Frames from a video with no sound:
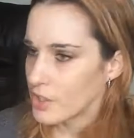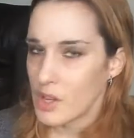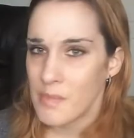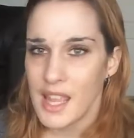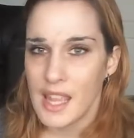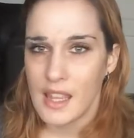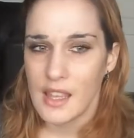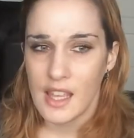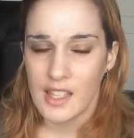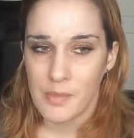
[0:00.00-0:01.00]
To
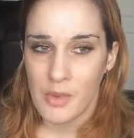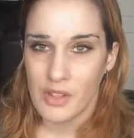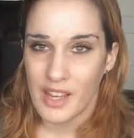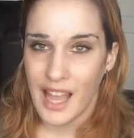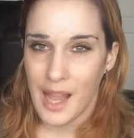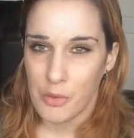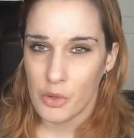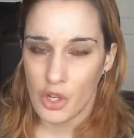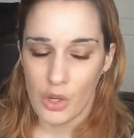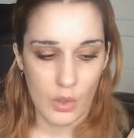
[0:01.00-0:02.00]
me, it smells like apple
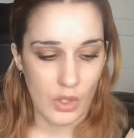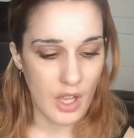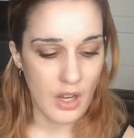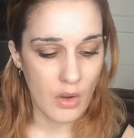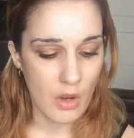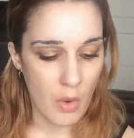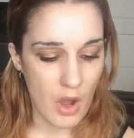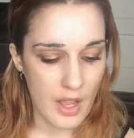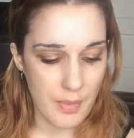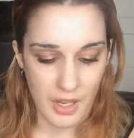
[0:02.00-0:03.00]
juice. I don't know
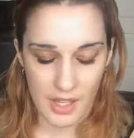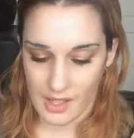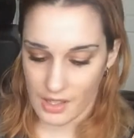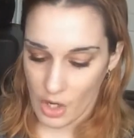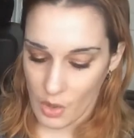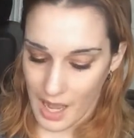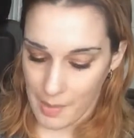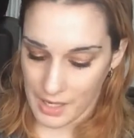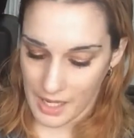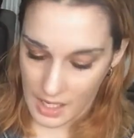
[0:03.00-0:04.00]
why, because there's no
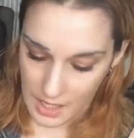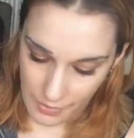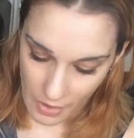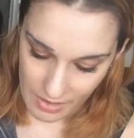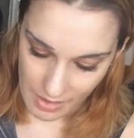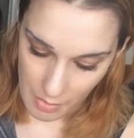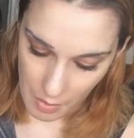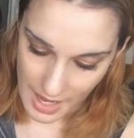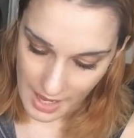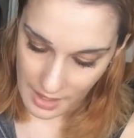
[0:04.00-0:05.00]
apple in it as far as I'm
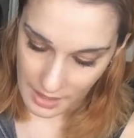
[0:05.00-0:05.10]
aware.